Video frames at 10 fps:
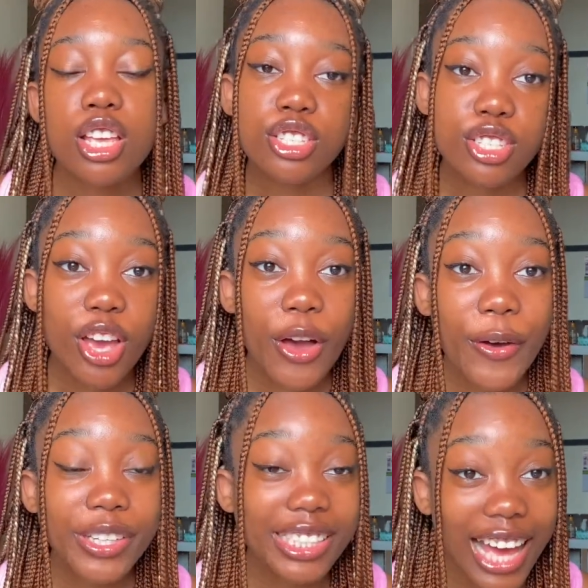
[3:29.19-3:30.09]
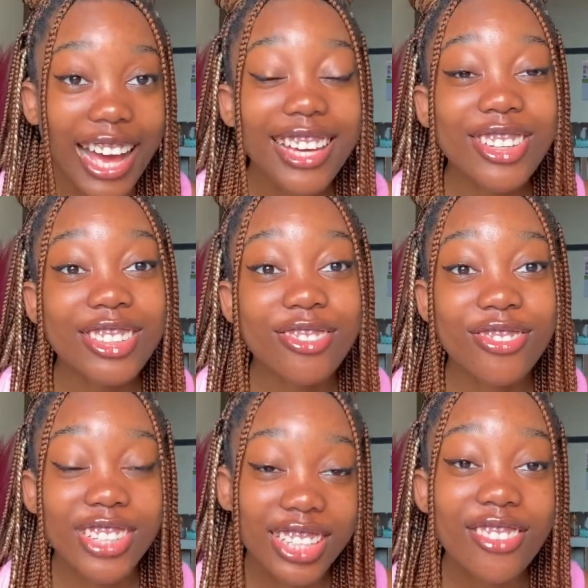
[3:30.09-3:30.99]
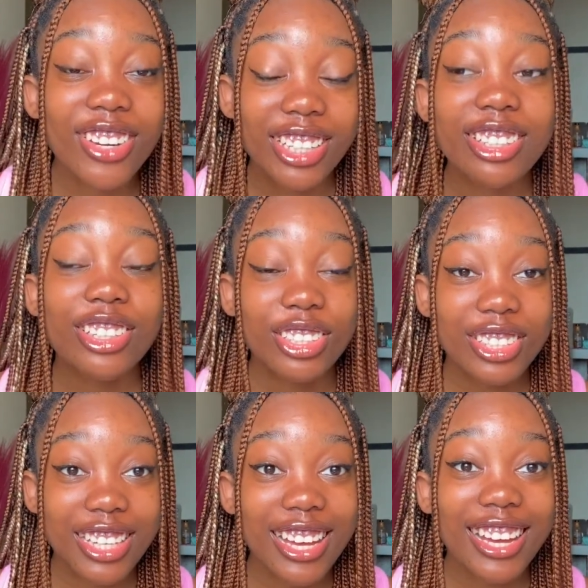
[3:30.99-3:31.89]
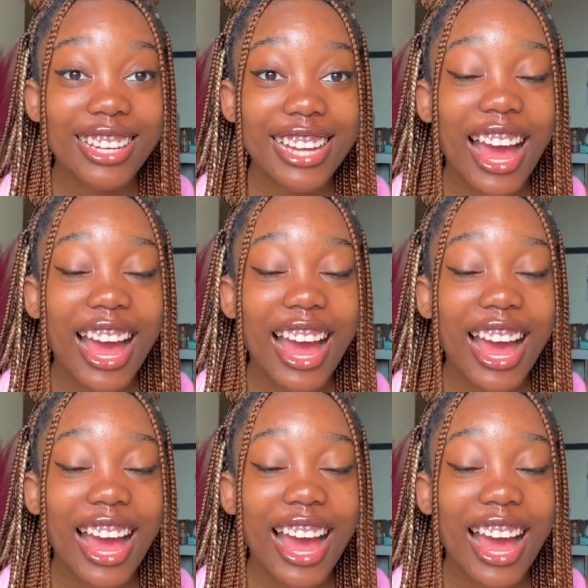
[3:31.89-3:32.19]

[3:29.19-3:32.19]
So yeah, it really looks good.